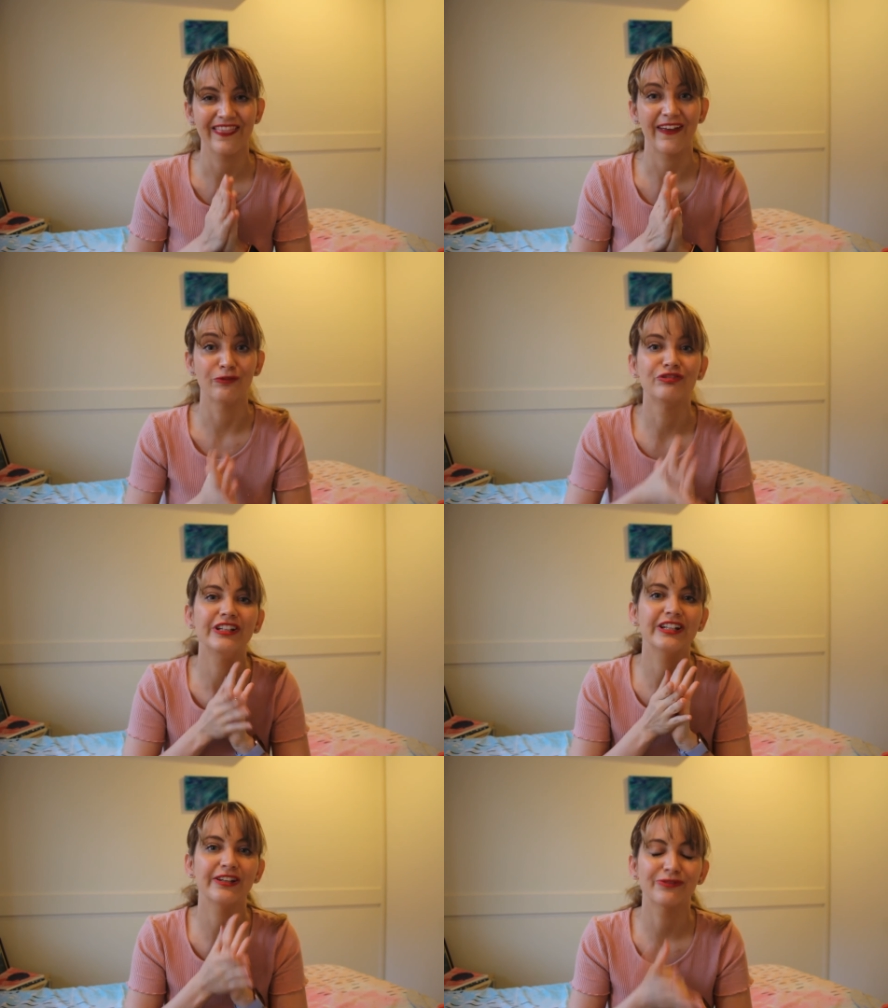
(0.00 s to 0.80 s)
They're
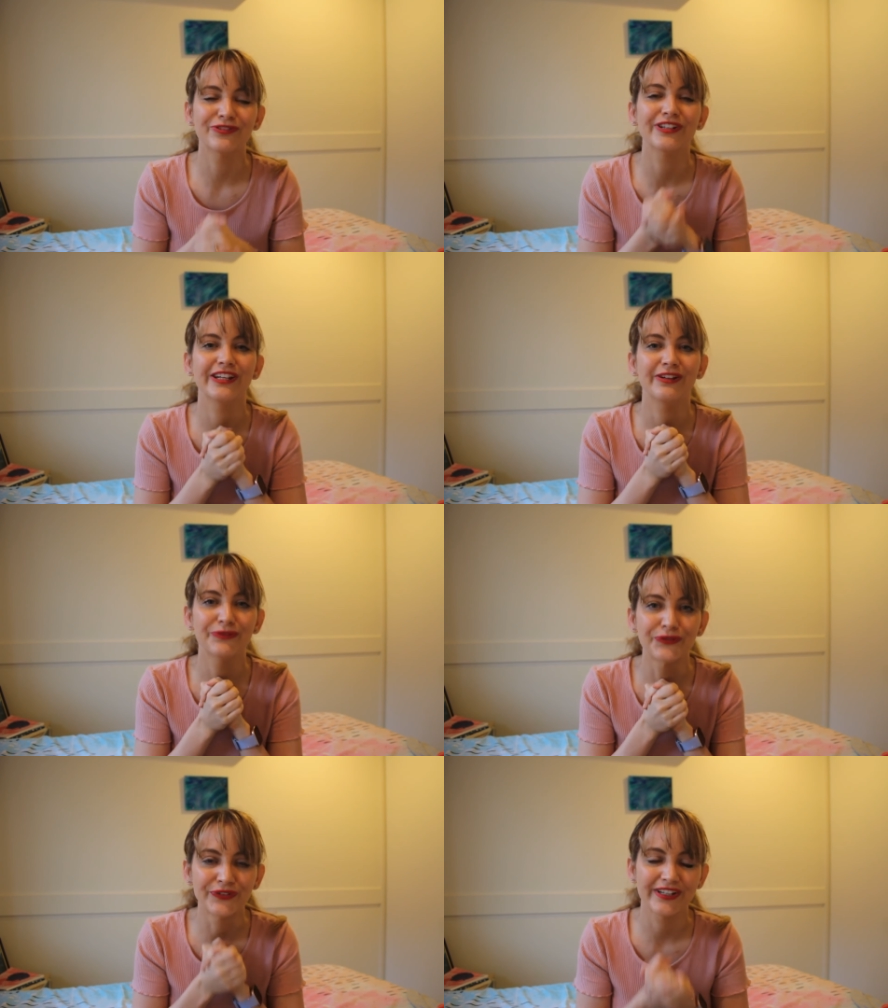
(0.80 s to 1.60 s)
really, really,
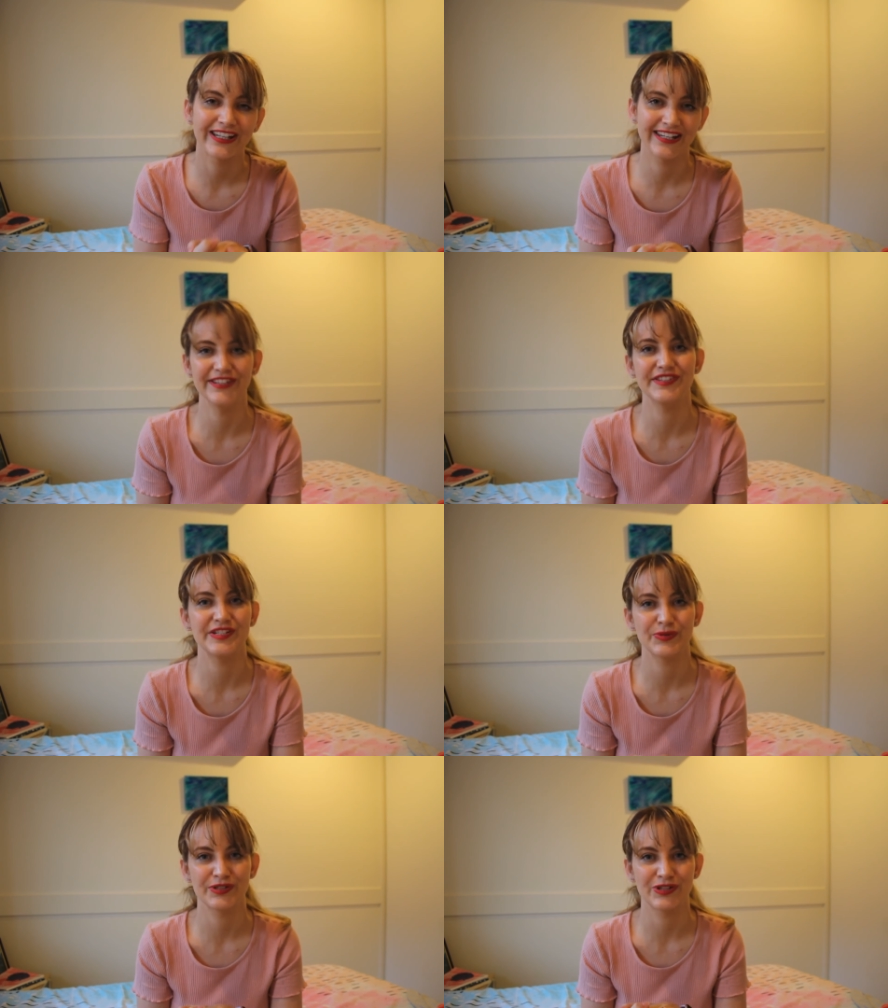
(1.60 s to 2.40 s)
really easy
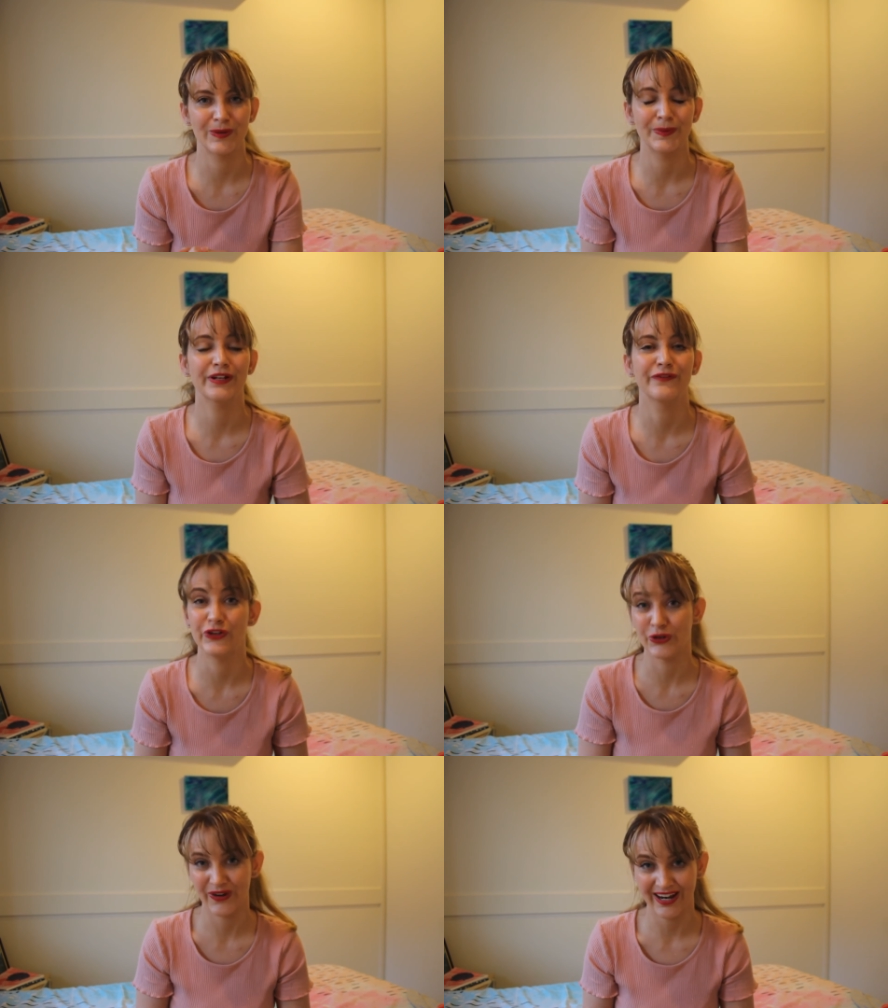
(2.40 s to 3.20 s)
to interpret if you
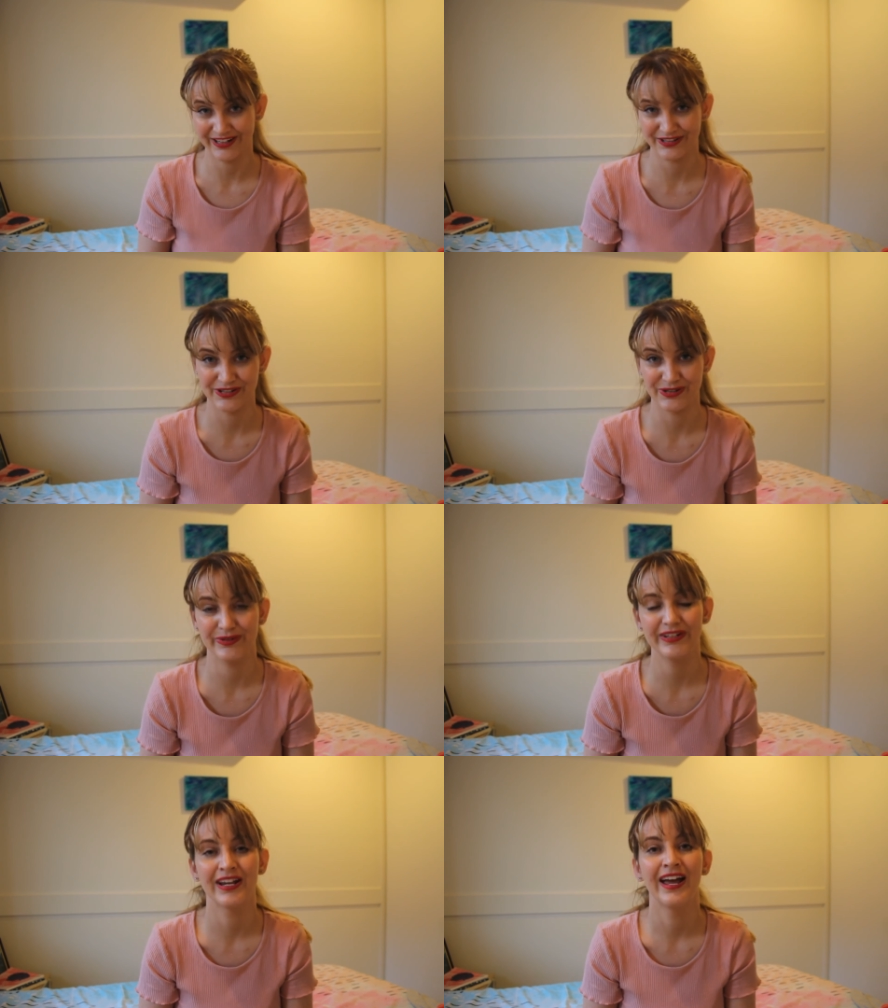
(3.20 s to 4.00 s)
know how to do
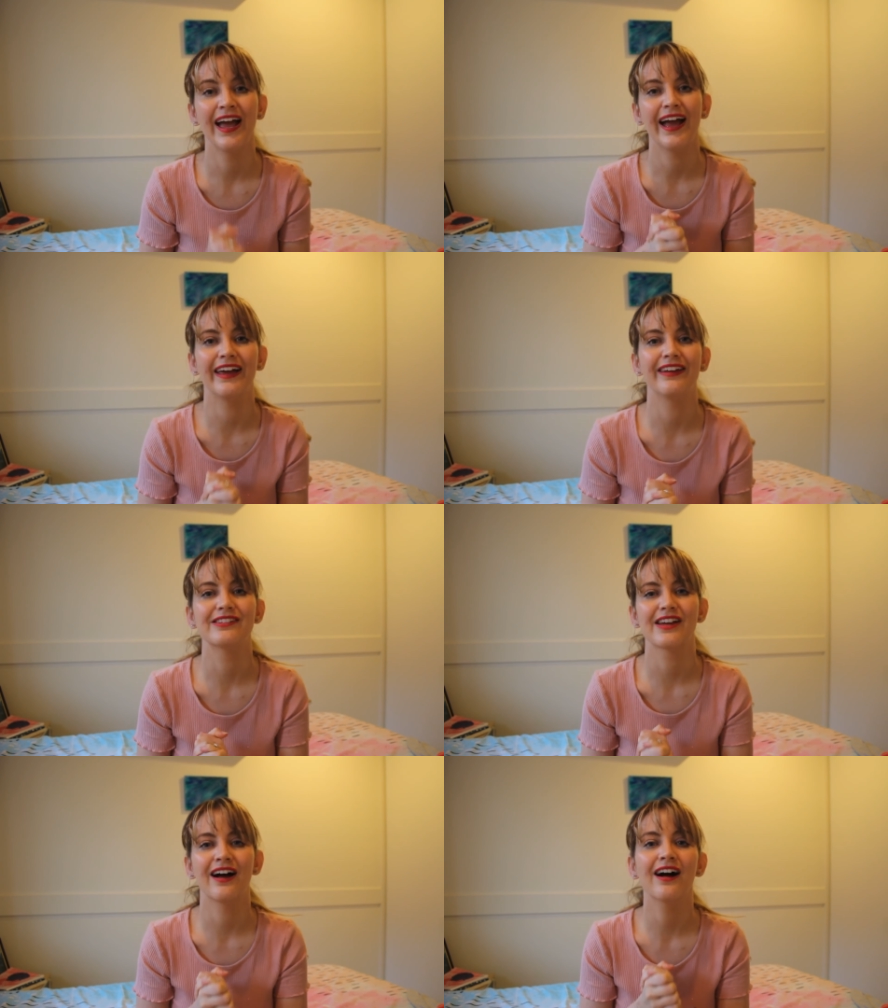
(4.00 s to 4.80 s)
it,
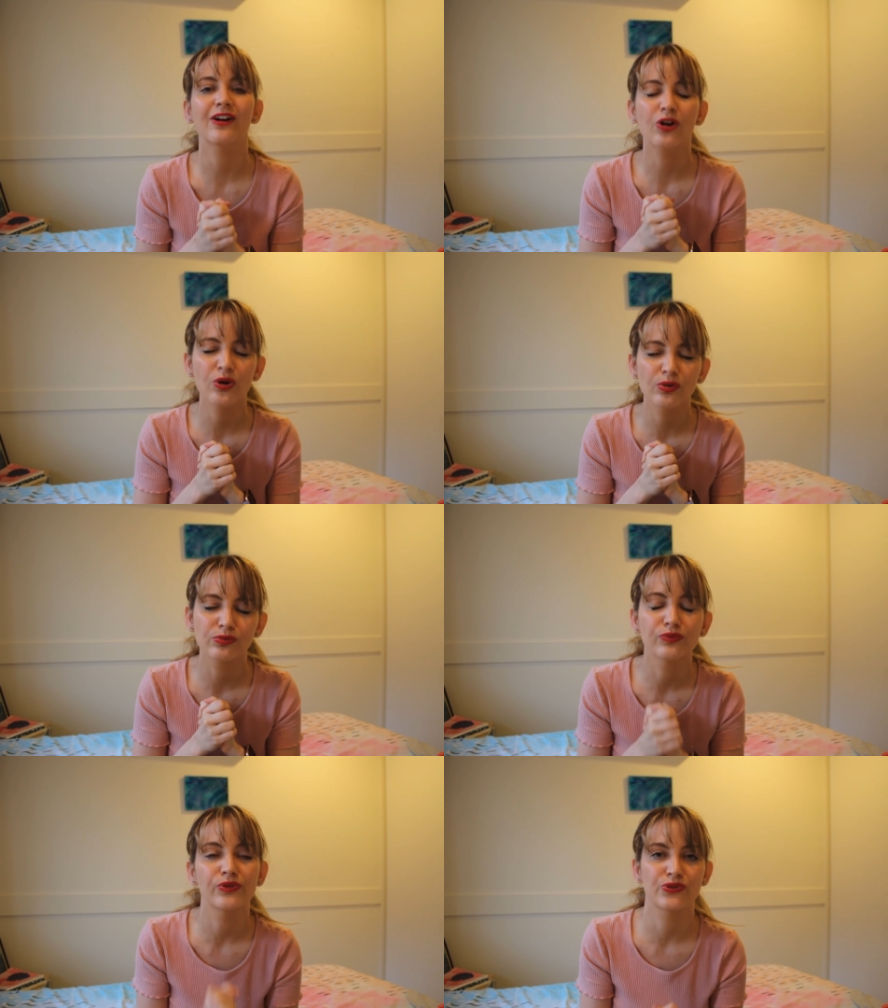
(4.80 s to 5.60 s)
and are
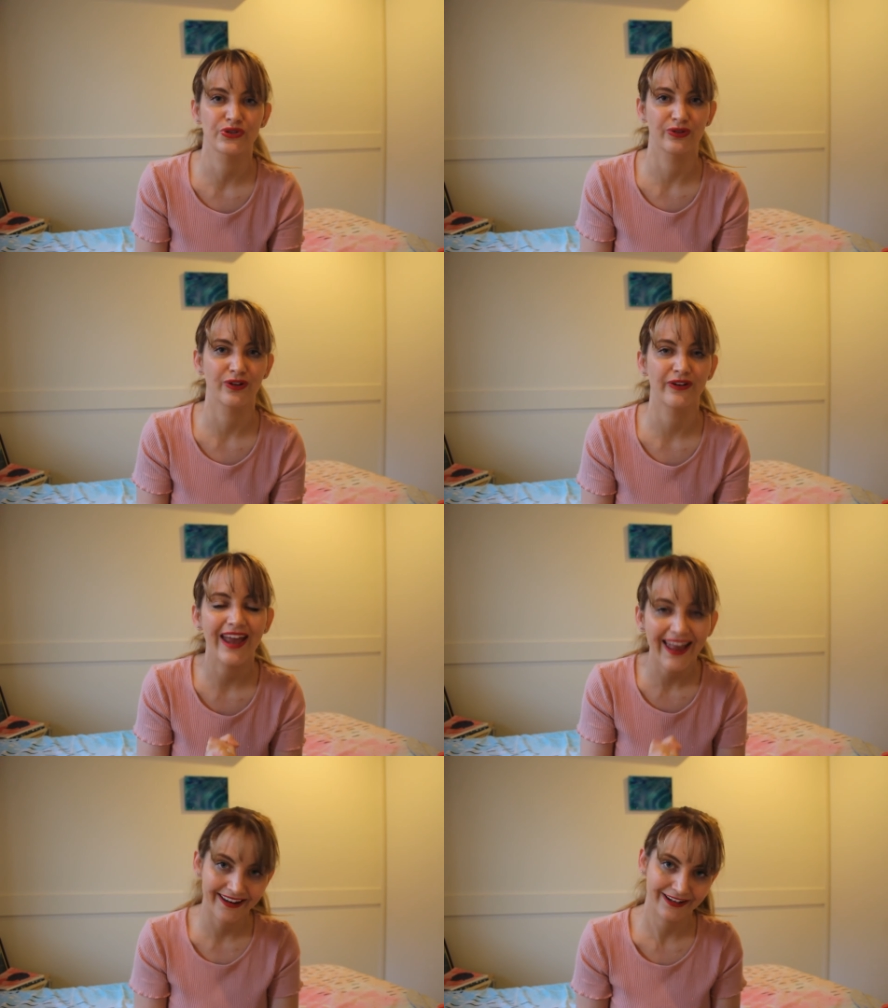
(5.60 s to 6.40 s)
crucial on
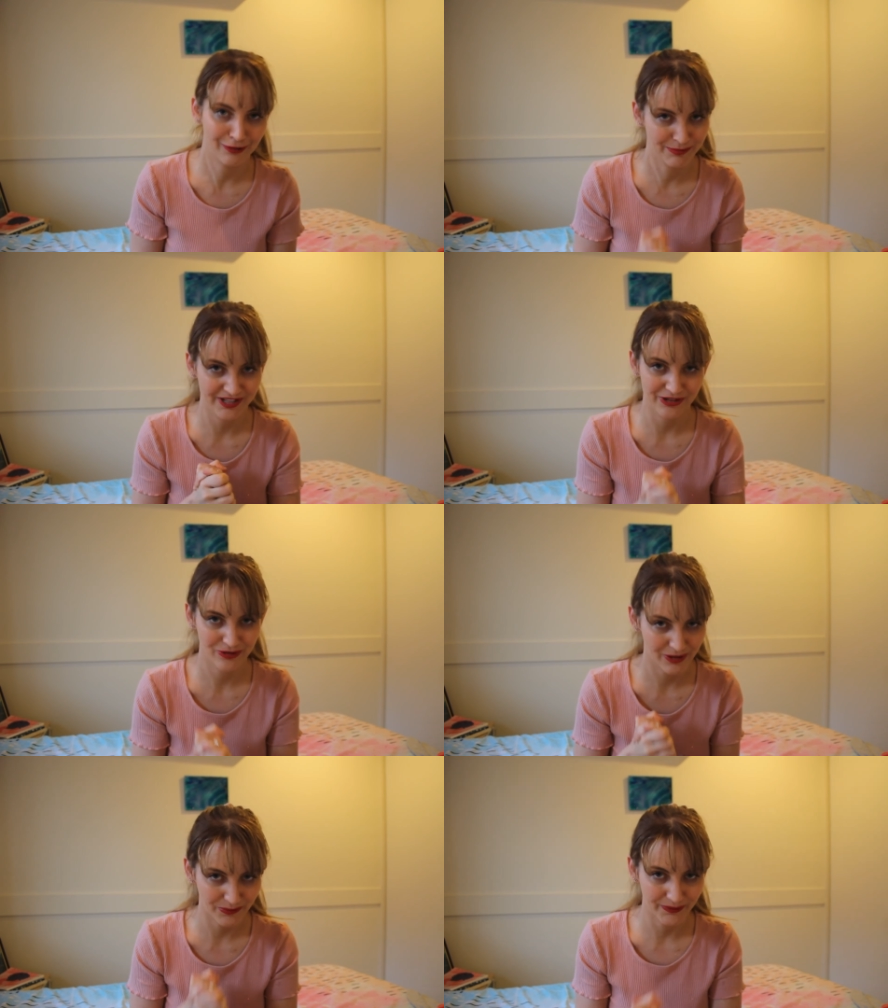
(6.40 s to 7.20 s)
any
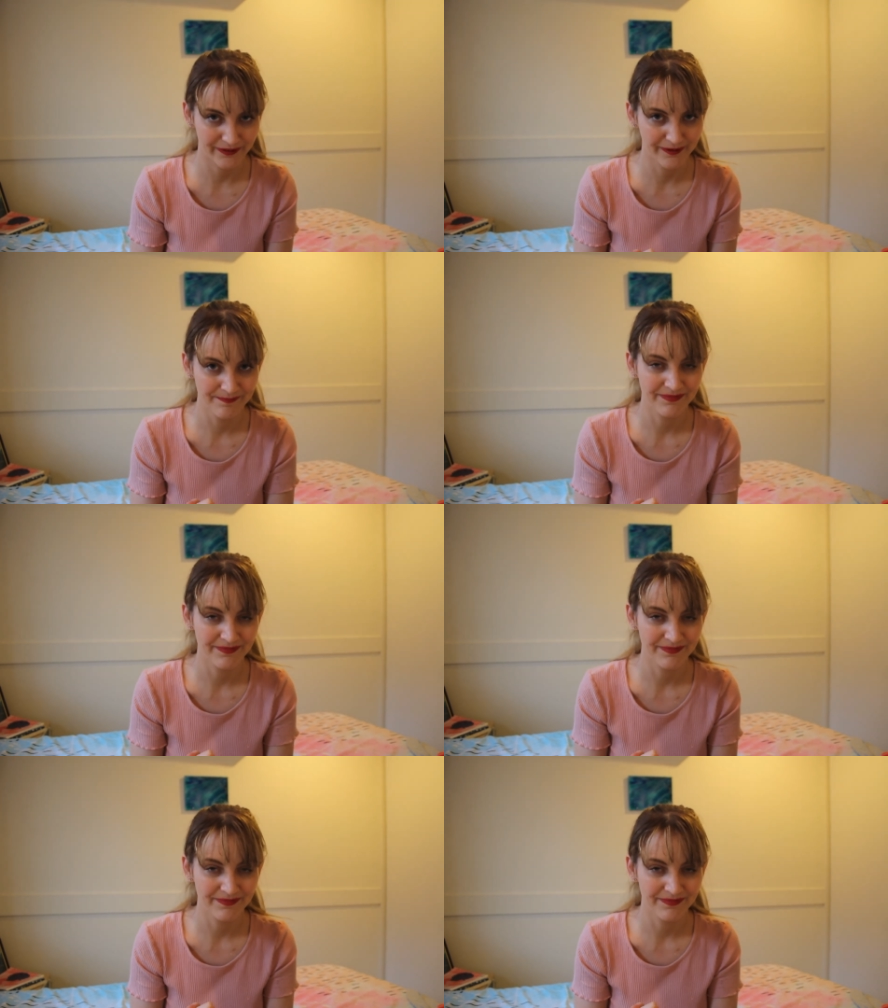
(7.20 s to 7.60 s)
obstetric ward.